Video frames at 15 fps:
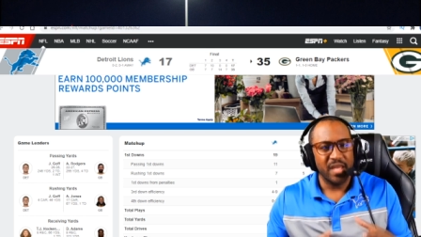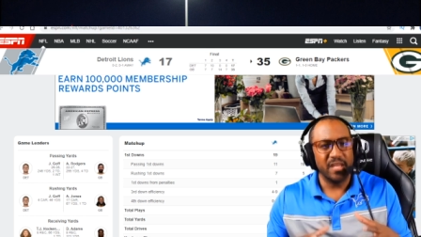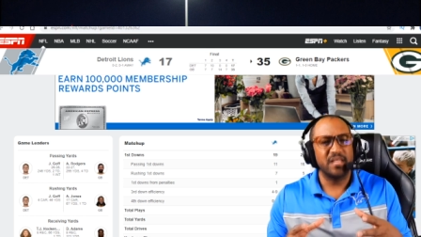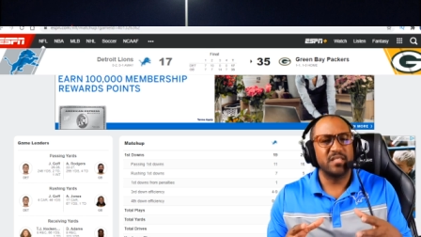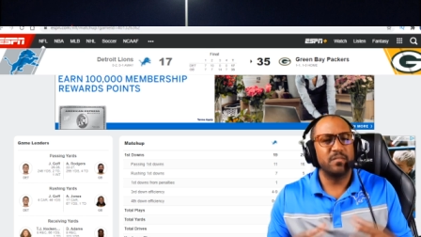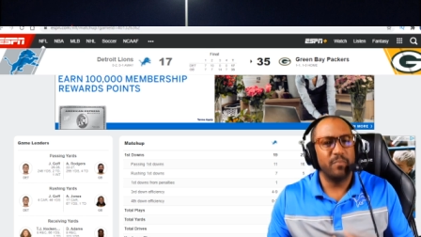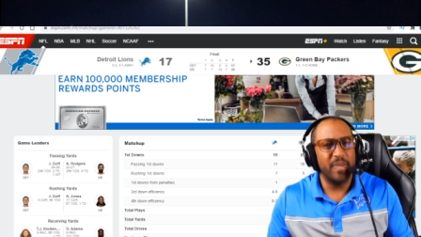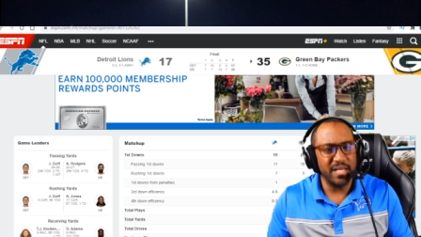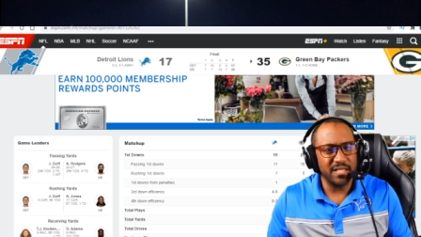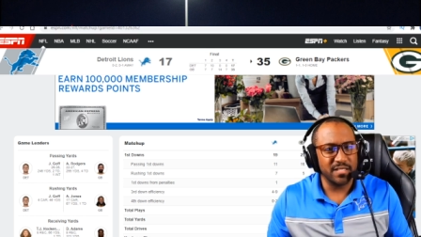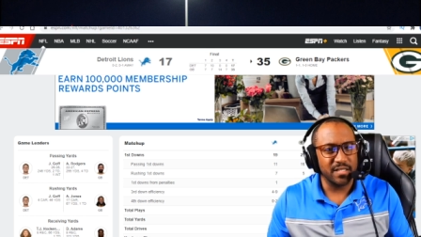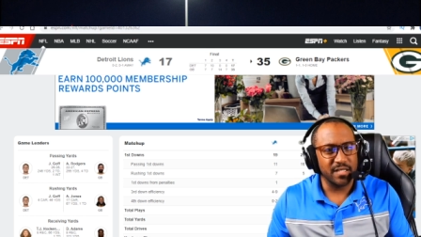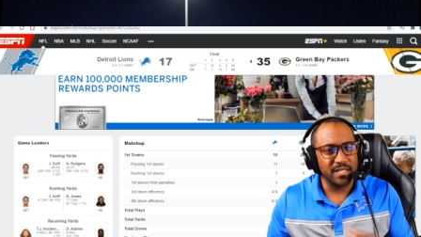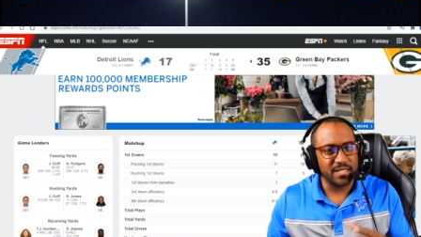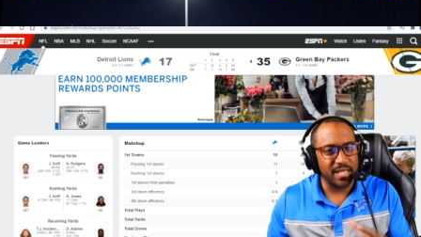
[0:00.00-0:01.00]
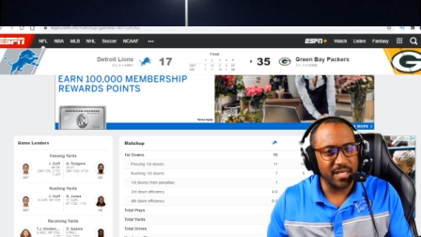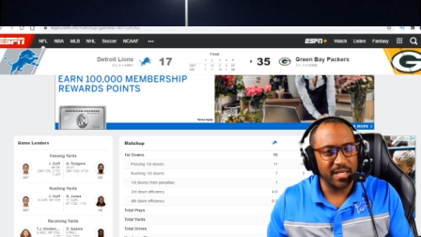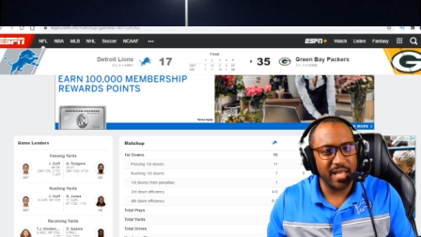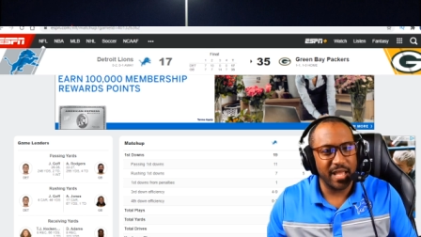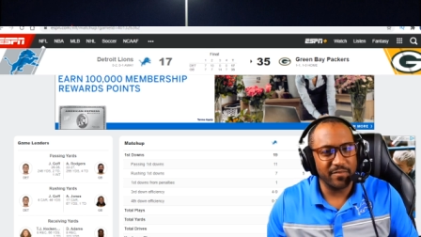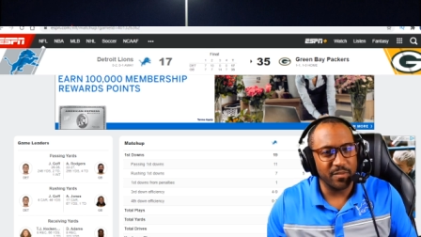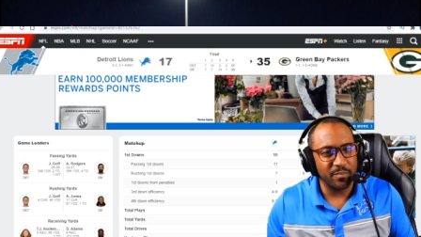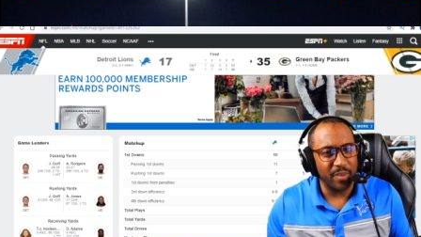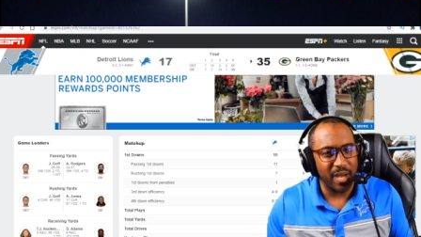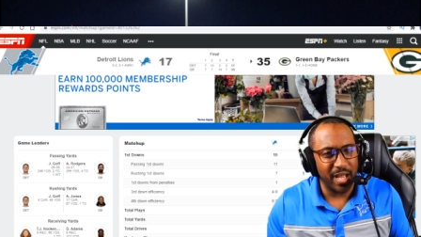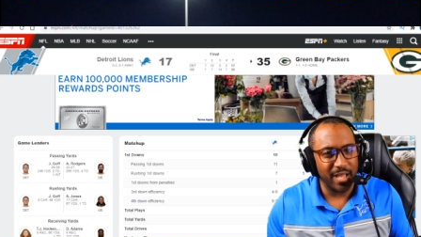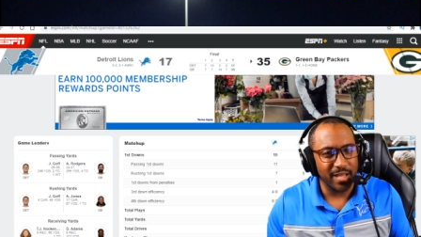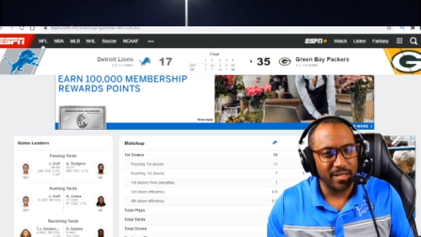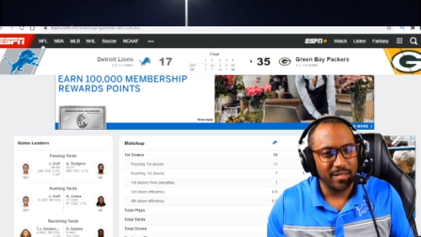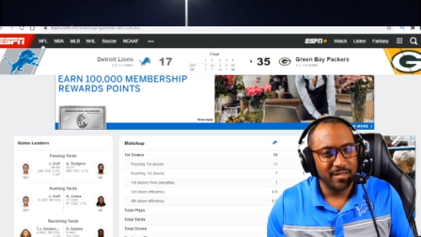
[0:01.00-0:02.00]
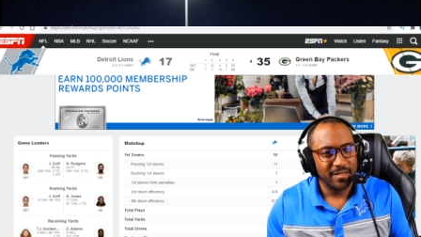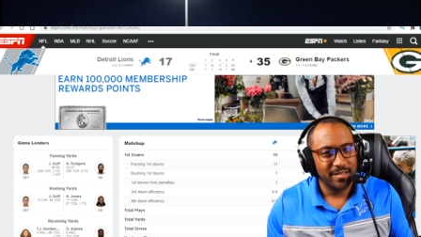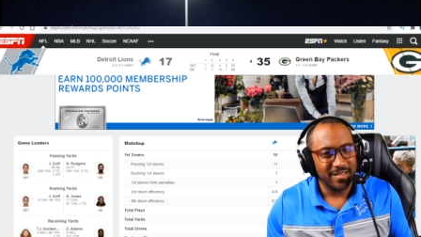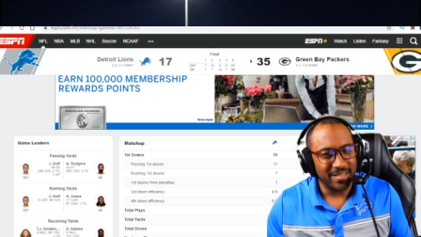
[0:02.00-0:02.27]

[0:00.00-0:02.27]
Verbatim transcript: And it's amazing because I didn't have to buy